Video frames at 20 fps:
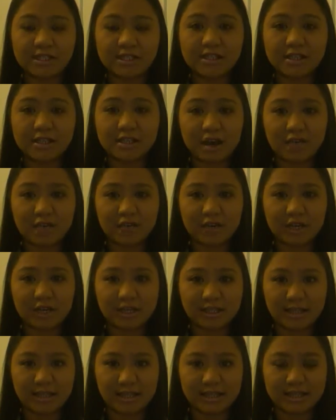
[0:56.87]
discovered
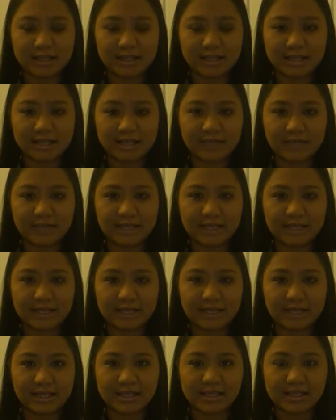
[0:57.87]
in
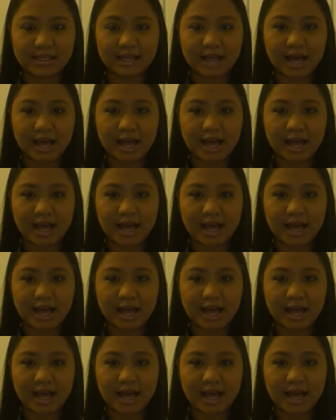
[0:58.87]
1976